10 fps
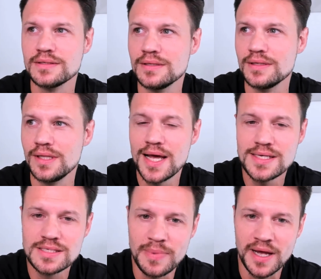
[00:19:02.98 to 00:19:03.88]

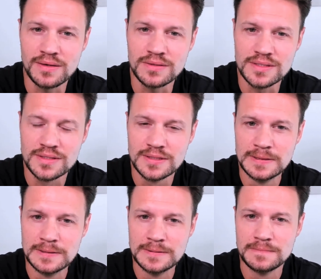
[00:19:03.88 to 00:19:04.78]
less about
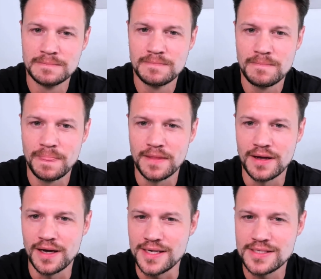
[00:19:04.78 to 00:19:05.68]

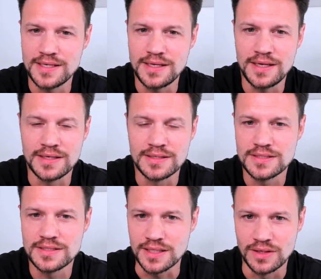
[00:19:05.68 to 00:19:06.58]
IT and
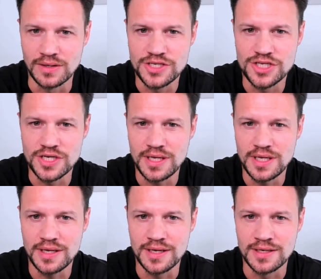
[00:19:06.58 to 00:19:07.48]

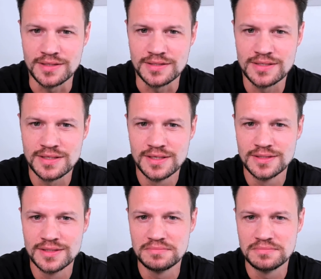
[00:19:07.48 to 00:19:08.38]
technology and
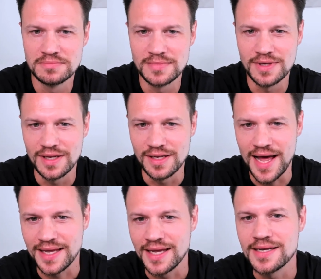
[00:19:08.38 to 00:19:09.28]

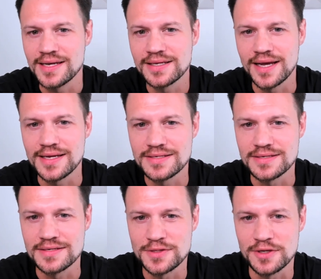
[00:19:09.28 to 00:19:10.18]
lagging
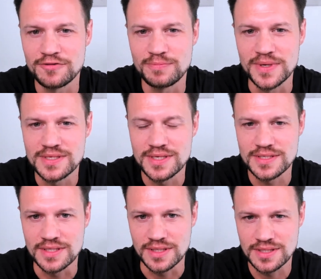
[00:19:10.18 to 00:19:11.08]
indicators of business
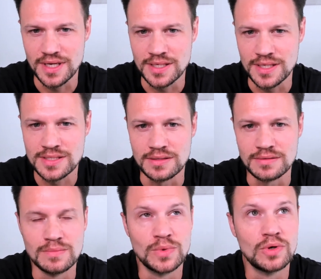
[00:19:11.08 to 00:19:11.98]
success
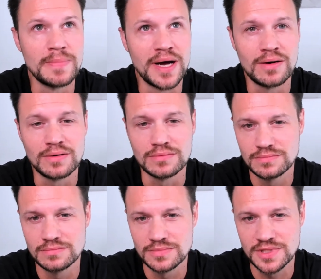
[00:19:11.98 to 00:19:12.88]
and more about
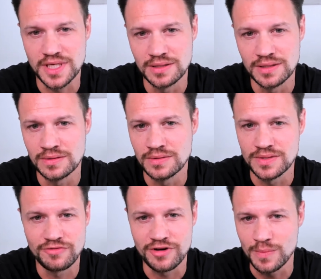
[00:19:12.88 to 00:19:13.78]
skills
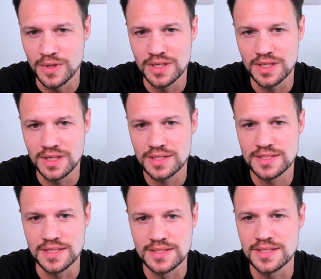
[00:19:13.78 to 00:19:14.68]
and frameworks
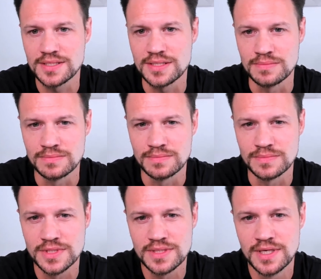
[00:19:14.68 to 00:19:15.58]
and
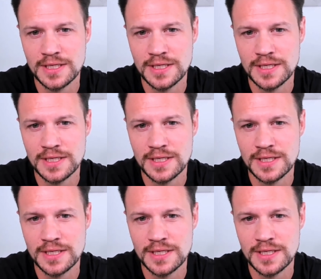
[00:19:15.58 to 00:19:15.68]
systems